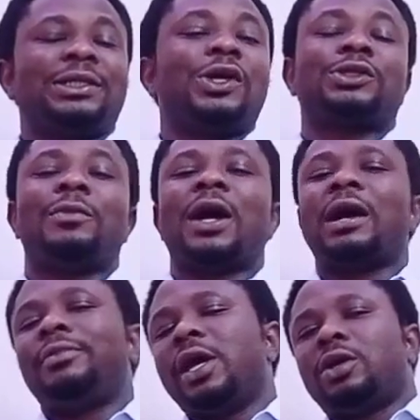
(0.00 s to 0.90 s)
in your stomach
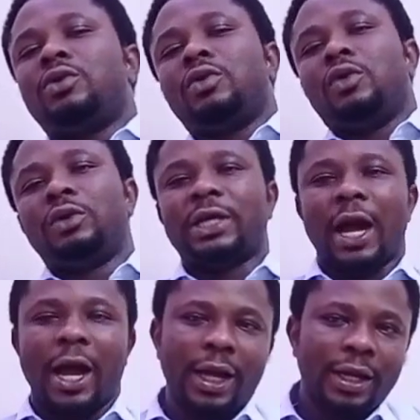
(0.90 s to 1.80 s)
can be a good
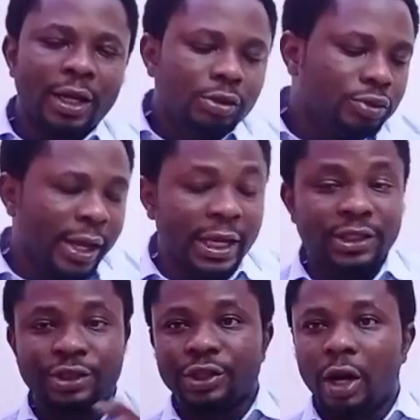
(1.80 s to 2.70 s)
guy, doing
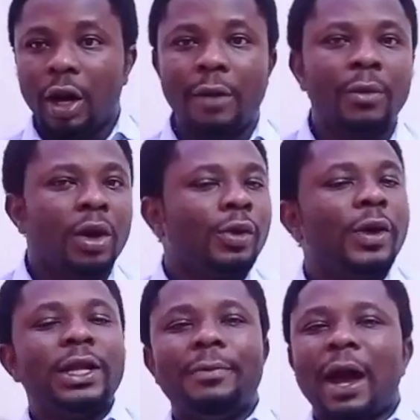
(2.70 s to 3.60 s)
his job,
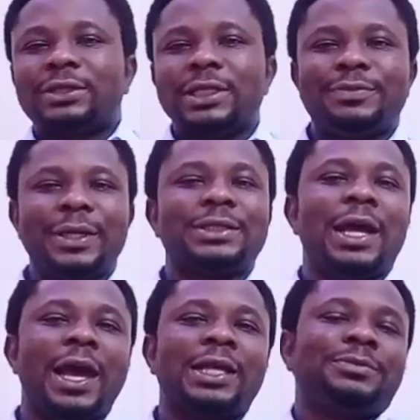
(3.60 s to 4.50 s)
going about his
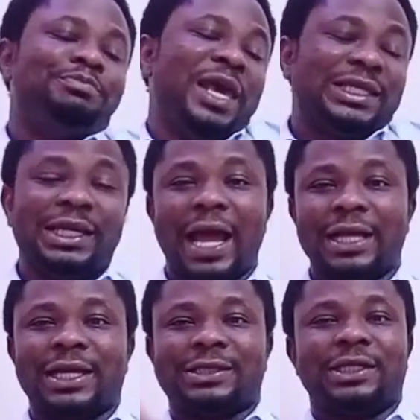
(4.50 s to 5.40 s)
business, busy
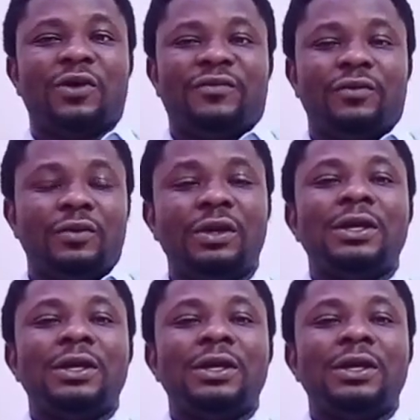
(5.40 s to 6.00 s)
digesting your food,